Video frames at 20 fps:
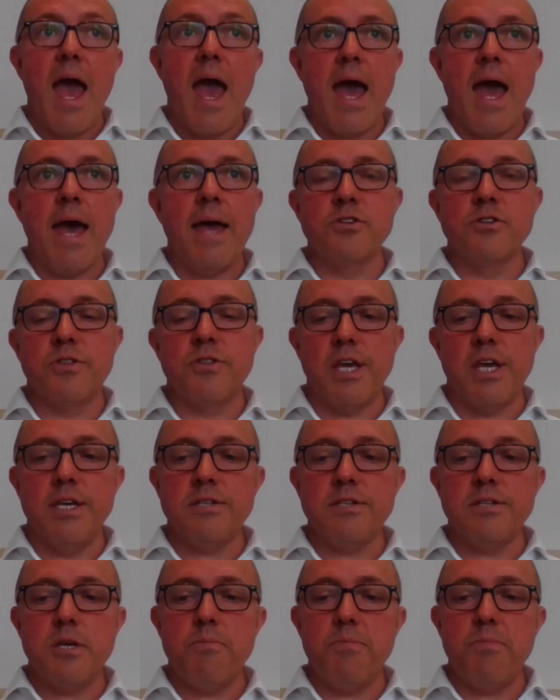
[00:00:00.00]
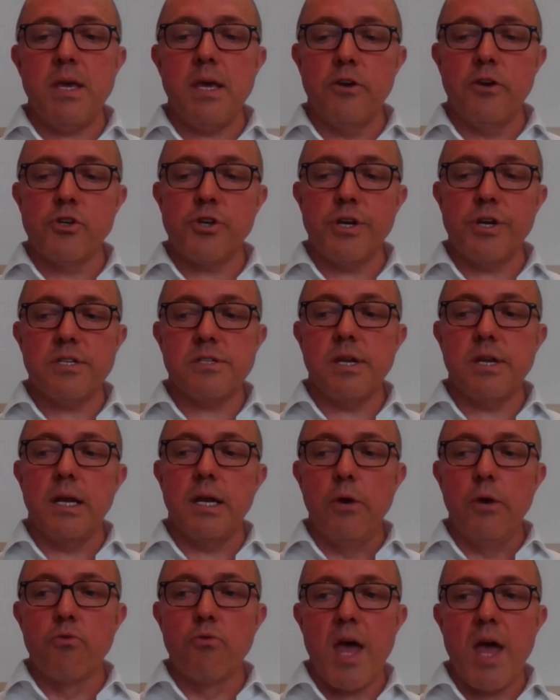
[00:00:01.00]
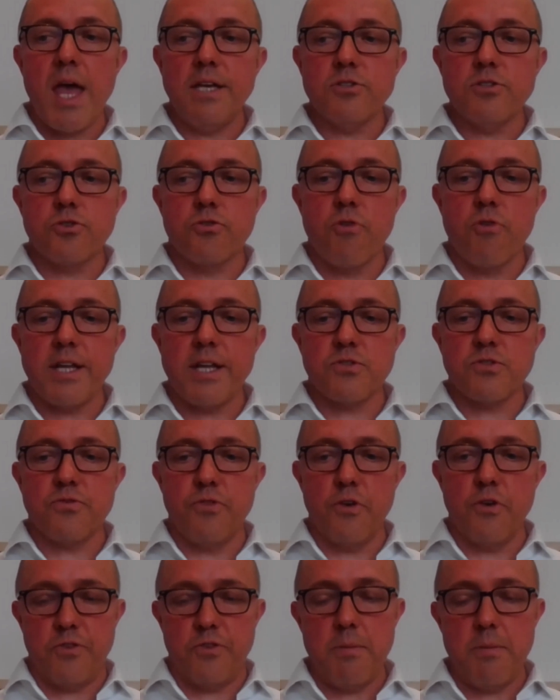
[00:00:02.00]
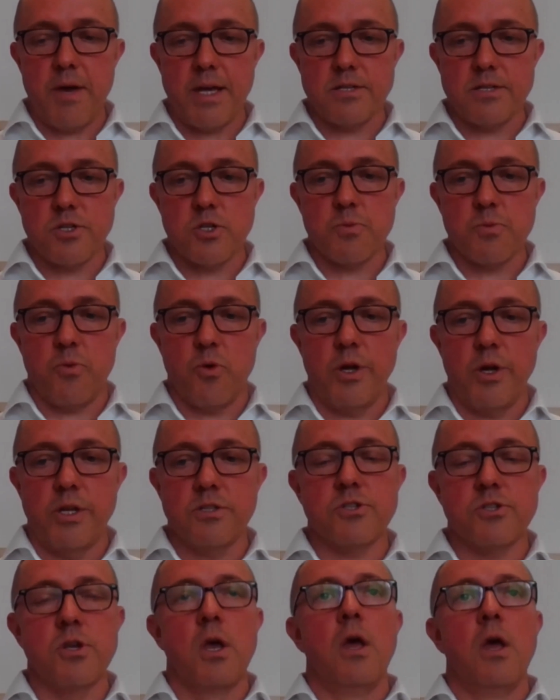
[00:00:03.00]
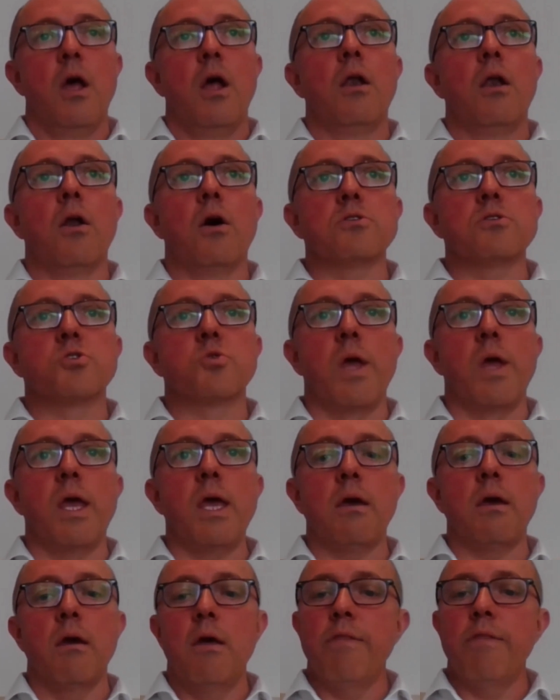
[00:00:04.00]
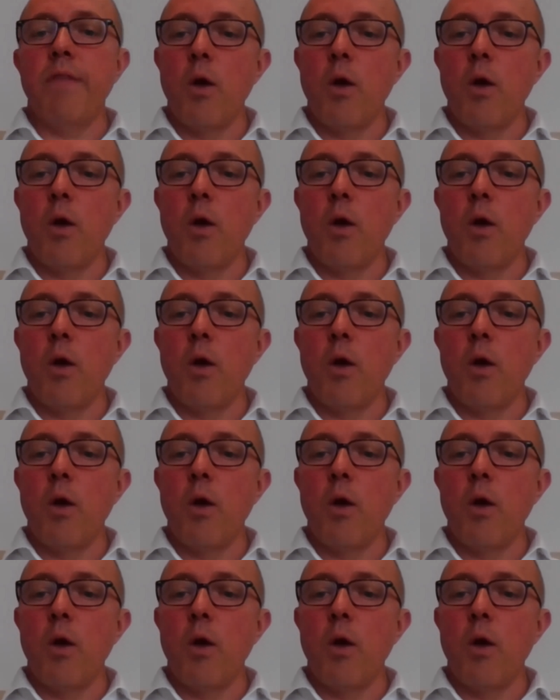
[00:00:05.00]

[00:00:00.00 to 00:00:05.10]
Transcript: And the ECB, interestingly, raised rates 50 basis points last week.